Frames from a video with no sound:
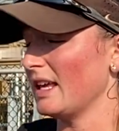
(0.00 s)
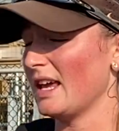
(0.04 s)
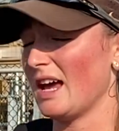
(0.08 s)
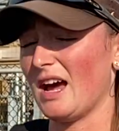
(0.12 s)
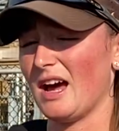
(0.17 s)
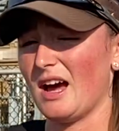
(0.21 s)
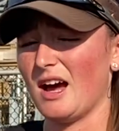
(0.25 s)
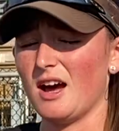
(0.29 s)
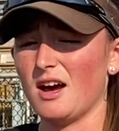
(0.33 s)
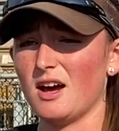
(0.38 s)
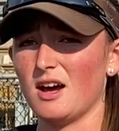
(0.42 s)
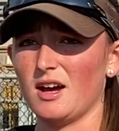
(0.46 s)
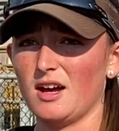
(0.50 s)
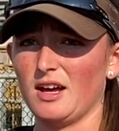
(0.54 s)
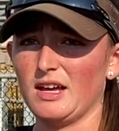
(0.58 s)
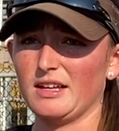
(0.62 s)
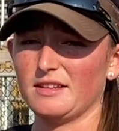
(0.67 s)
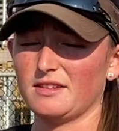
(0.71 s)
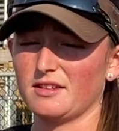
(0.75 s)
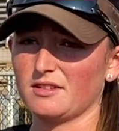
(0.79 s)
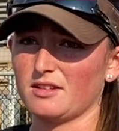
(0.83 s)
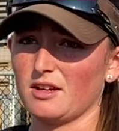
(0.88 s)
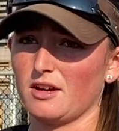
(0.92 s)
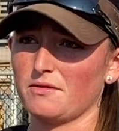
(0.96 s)
Yeah, uh,
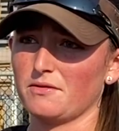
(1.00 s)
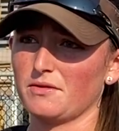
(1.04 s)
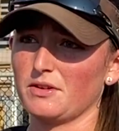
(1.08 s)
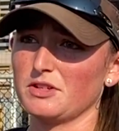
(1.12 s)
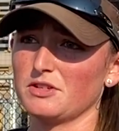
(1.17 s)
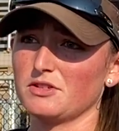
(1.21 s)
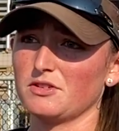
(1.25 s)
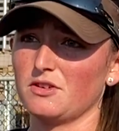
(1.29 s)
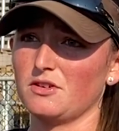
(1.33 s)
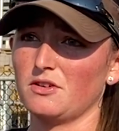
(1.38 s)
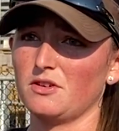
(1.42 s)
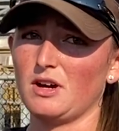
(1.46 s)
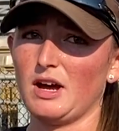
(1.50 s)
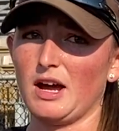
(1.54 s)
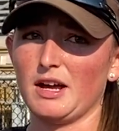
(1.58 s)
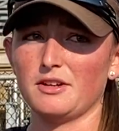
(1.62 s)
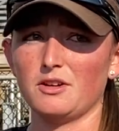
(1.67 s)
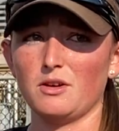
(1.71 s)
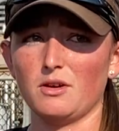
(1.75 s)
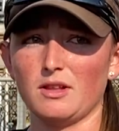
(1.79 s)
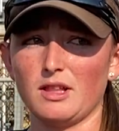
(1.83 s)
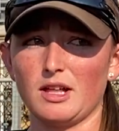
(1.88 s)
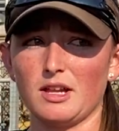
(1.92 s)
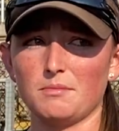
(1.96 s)
it's a tough regional. I
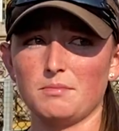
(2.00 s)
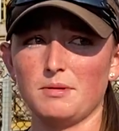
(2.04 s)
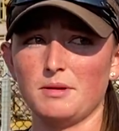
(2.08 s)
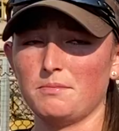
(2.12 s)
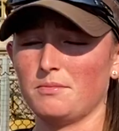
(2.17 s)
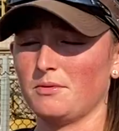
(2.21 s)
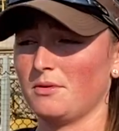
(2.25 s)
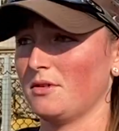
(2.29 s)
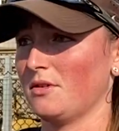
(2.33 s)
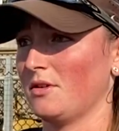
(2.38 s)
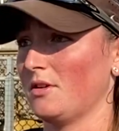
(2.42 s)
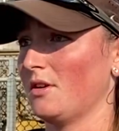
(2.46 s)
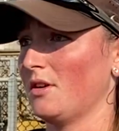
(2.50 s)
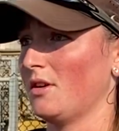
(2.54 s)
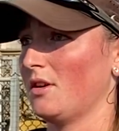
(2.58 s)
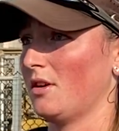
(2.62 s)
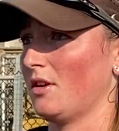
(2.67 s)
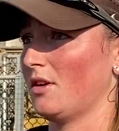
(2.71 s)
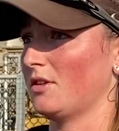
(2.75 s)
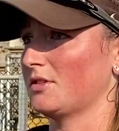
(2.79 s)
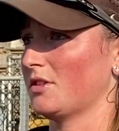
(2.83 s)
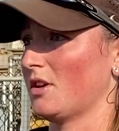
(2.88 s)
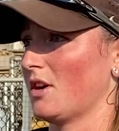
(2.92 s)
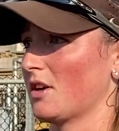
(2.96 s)
know a lot of people are,
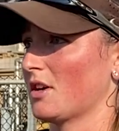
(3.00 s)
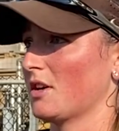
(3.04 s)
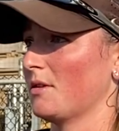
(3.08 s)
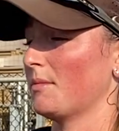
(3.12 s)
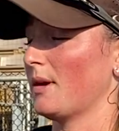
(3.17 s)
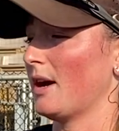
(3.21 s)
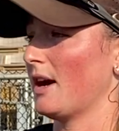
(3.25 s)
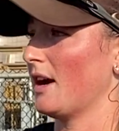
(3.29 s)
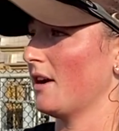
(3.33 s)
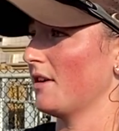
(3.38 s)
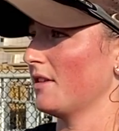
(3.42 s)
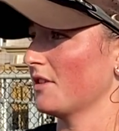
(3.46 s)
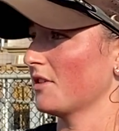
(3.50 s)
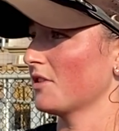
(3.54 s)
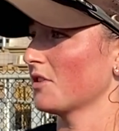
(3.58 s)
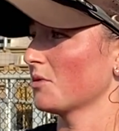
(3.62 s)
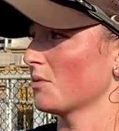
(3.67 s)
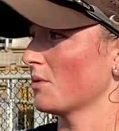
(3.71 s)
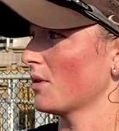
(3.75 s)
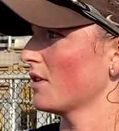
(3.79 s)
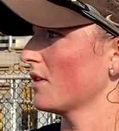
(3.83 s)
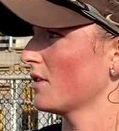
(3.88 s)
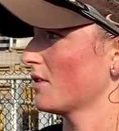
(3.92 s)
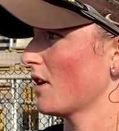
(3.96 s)
are talking about how this is
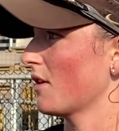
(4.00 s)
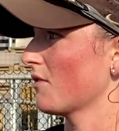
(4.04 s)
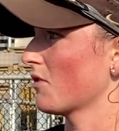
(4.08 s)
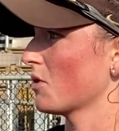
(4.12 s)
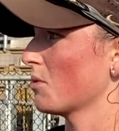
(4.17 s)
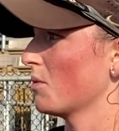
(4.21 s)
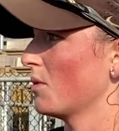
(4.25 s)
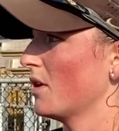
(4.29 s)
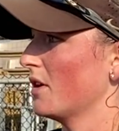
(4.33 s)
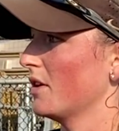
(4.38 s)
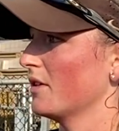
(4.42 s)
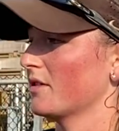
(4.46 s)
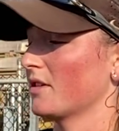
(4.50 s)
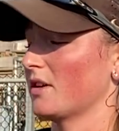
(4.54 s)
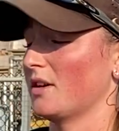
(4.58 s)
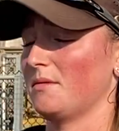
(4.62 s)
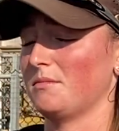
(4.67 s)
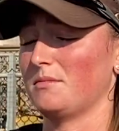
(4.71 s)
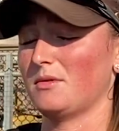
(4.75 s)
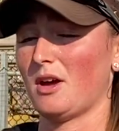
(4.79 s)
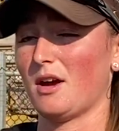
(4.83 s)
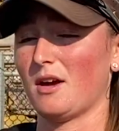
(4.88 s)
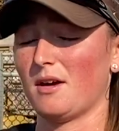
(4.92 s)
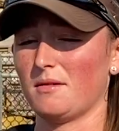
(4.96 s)
one of the tougher ones.
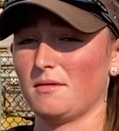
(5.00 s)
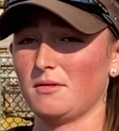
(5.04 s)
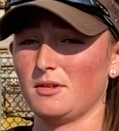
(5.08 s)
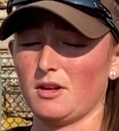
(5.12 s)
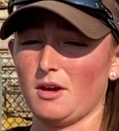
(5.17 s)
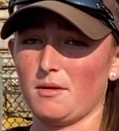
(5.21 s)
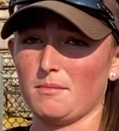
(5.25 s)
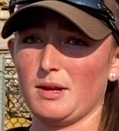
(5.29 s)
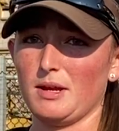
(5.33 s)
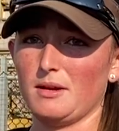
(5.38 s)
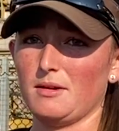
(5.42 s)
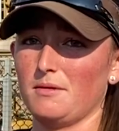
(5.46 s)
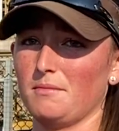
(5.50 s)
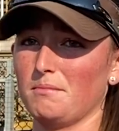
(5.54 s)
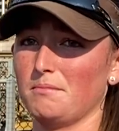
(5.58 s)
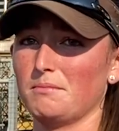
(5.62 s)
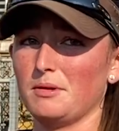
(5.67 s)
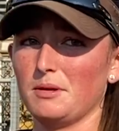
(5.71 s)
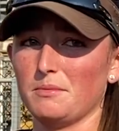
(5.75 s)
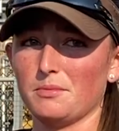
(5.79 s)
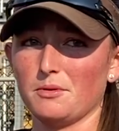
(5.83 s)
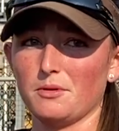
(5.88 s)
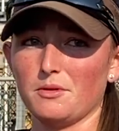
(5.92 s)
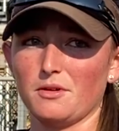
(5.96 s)
Um, not not many
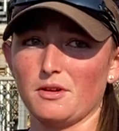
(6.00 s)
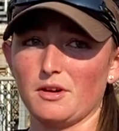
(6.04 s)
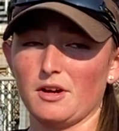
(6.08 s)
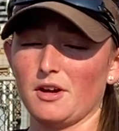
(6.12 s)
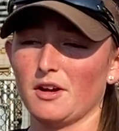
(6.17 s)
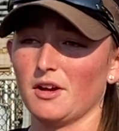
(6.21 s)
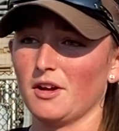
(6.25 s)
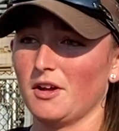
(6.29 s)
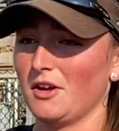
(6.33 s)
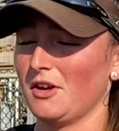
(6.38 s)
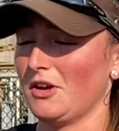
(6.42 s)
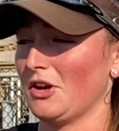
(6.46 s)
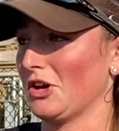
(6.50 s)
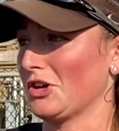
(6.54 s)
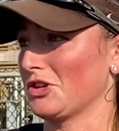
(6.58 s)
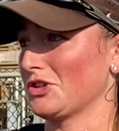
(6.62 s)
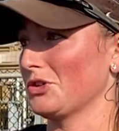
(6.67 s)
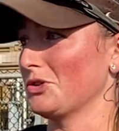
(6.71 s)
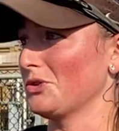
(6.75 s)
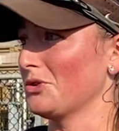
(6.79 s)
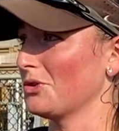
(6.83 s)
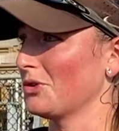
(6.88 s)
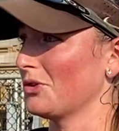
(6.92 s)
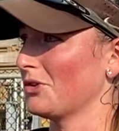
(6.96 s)
people are, are
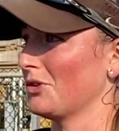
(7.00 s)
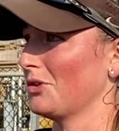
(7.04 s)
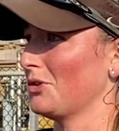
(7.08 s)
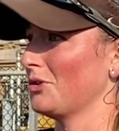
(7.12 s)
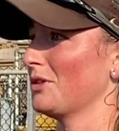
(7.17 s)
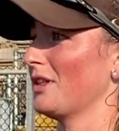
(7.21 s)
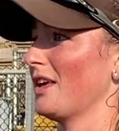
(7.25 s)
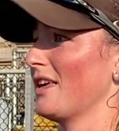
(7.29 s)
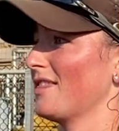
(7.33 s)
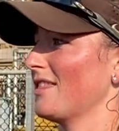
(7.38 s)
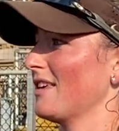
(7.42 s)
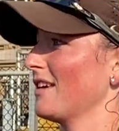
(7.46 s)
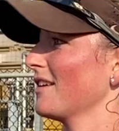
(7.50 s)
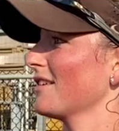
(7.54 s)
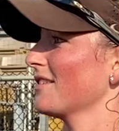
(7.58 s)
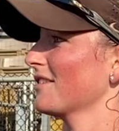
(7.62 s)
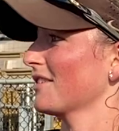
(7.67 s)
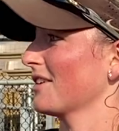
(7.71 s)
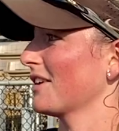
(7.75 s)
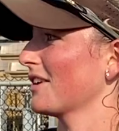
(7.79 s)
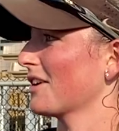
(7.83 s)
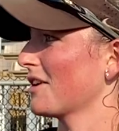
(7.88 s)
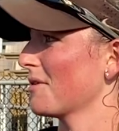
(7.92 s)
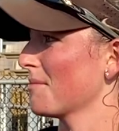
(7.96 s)
sure who, who they think is
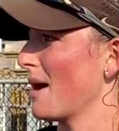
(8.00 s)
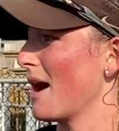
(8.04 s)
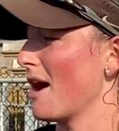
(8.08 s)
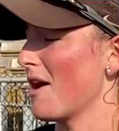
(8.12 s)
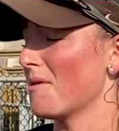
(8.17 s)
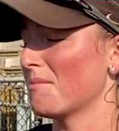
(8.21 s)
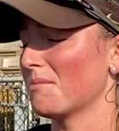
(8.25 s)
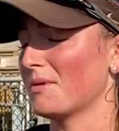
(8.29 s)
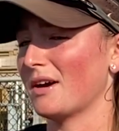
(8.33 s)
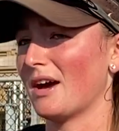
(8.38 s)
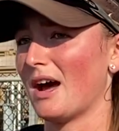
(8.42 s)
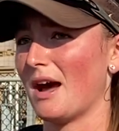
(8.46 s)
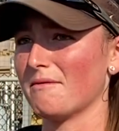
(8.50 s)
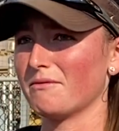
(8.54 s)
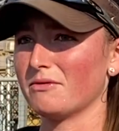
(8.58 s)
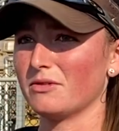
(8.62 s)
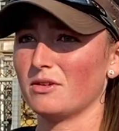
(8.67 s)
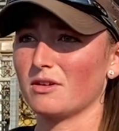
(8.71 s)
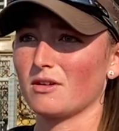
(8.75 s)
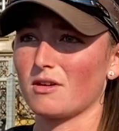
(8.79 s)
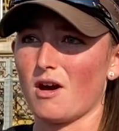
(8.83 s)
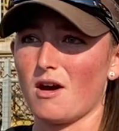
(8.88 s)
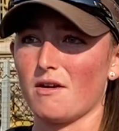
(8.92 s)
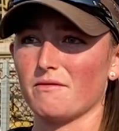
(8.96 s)
going to come out, but I'm
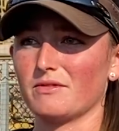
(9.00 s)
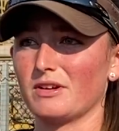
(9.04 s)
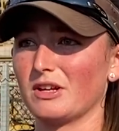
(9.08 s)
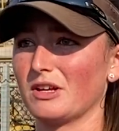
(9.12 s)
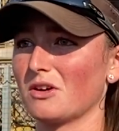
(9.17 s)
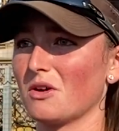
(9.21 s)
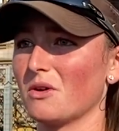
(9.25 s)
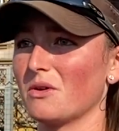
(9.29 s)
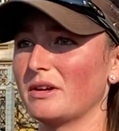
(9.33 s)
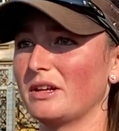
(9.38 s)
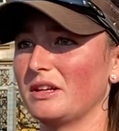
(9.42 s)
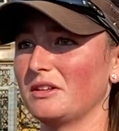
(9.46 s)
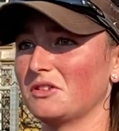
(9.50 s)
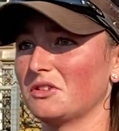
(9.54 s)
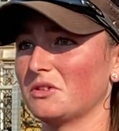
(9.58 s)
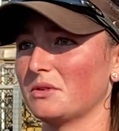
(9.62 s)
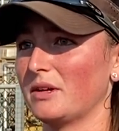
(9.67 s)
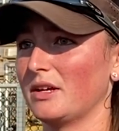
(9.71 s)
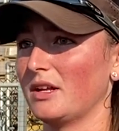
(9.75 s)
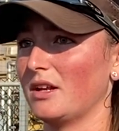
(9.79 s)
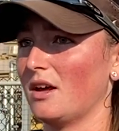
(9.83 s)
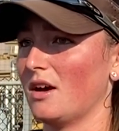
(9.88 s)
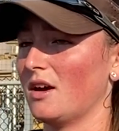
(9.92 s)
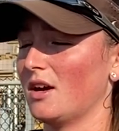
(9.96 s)
feeling confident going into it.